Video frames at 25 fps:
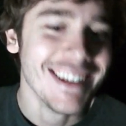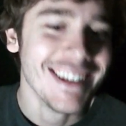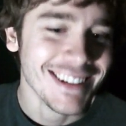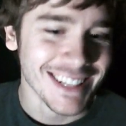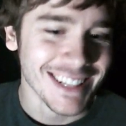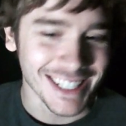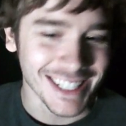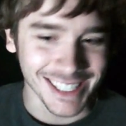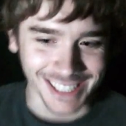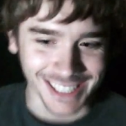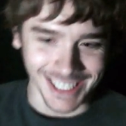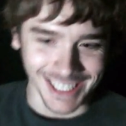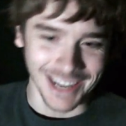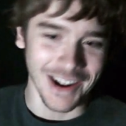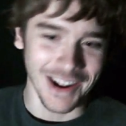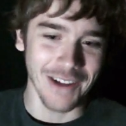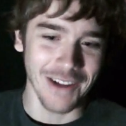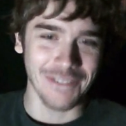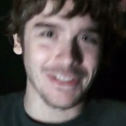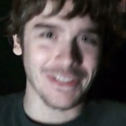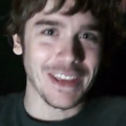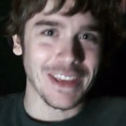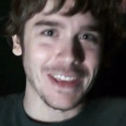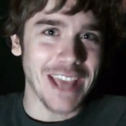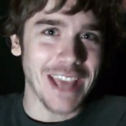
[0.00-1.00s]
to shut
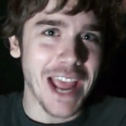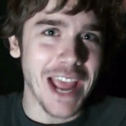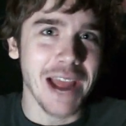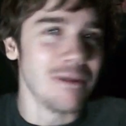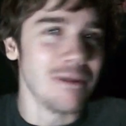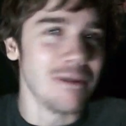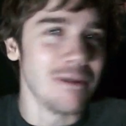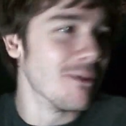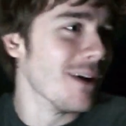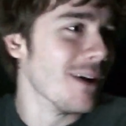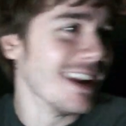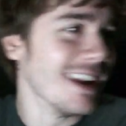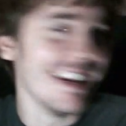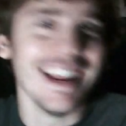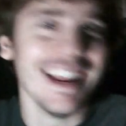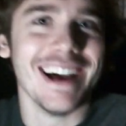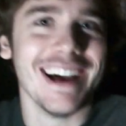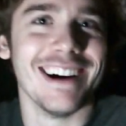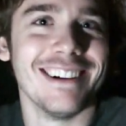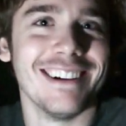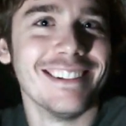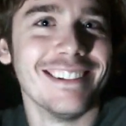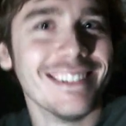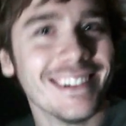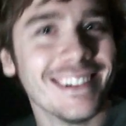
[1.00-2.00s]
off the camera right
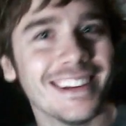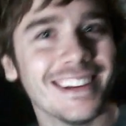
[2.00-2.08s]
now.